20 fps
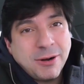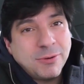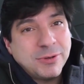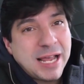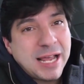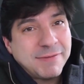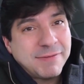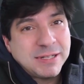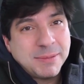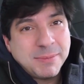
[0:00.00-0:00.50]

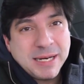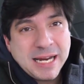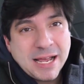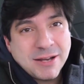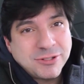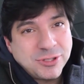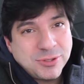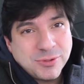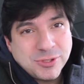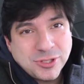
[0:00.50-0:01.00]
don't have somebody
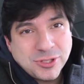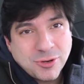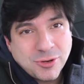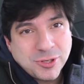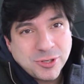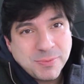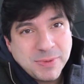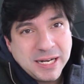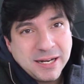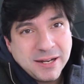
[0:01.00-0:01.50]
else doing
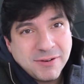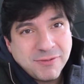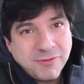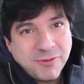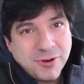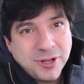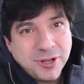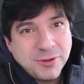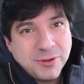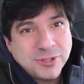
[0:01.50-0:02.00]
social media
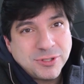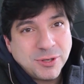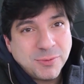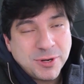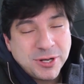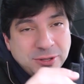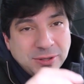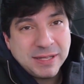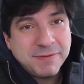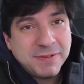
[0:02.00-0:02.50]
for you. So
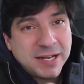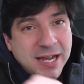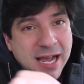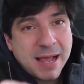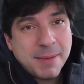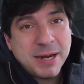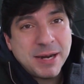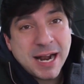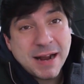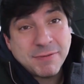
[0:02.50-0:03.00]
when you leave a
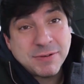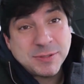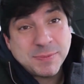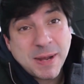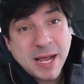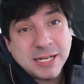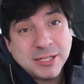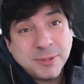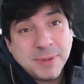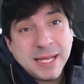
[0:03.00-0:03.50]
comment, I
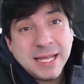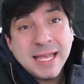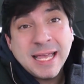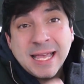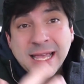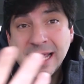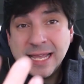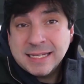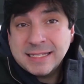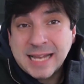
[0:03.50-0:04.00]
respond to it.
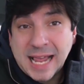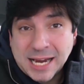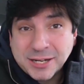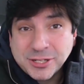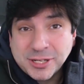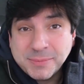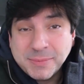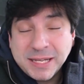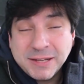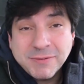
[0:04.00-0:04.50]
It's
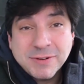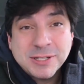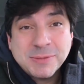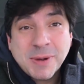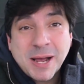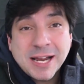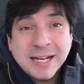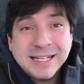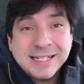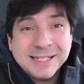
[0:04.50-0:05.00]
actually me
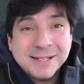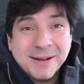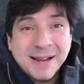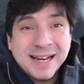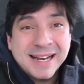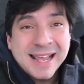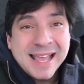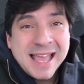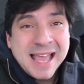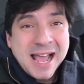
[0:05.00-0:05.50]
responding to
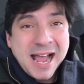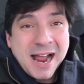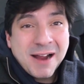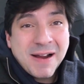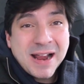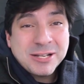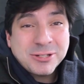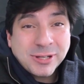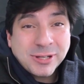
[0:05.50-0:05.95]
it. All right,